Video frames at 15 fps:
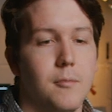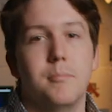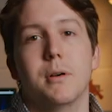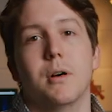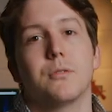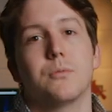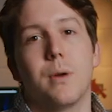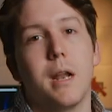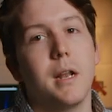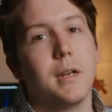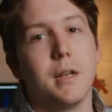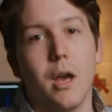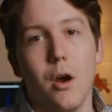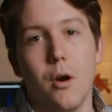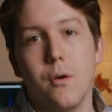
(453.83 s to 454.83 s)
built, ready
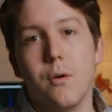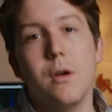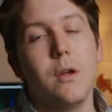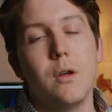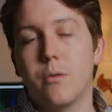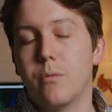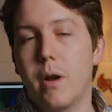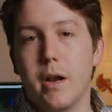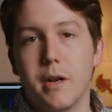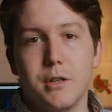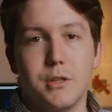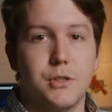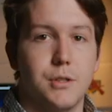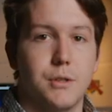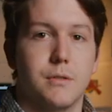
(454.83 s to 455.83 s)
to go, ready to
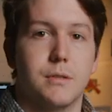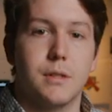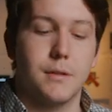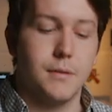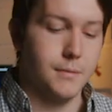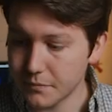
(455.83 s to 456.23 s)
shoot.